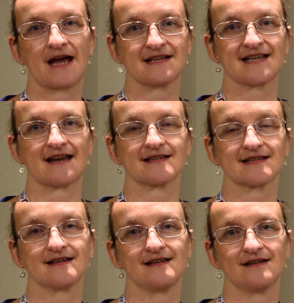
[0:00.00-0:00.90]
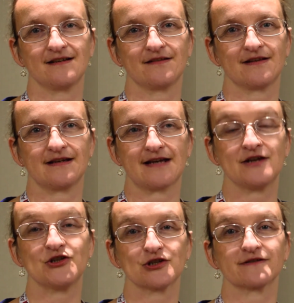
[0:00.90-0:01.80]
assessed the
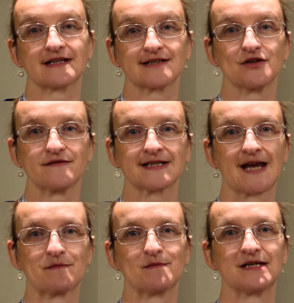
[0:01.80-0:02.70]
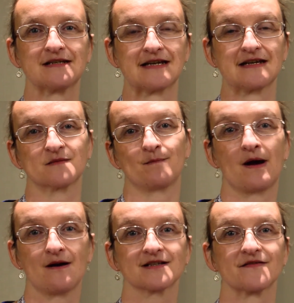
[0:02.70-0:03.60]
enduring service capability as
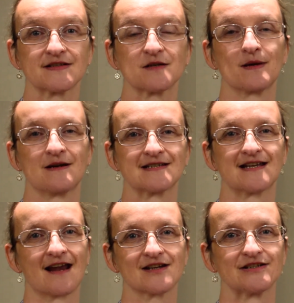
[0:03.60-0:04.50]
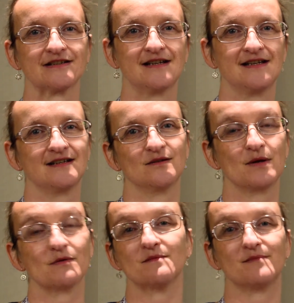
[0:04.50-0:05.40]
part of the supplier selection,
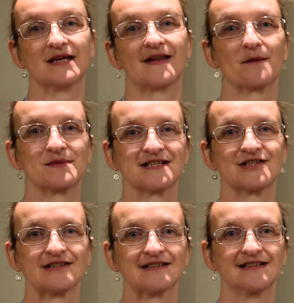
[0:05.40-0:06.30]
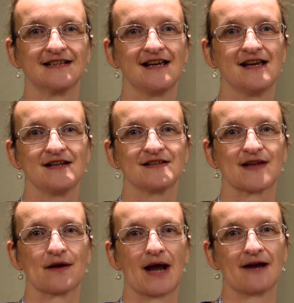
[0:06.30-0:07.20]
we wouldn't be in that position.
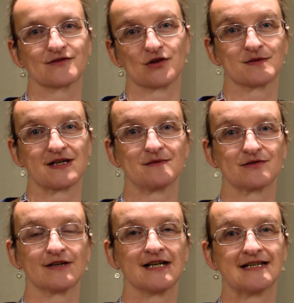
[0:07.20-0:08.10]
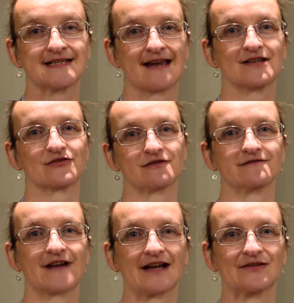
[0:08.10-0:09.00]
So our top tips really centre
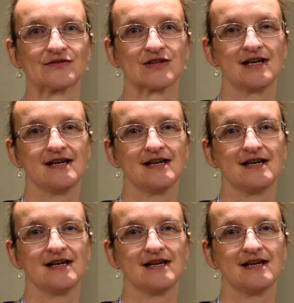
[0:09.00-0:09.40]
around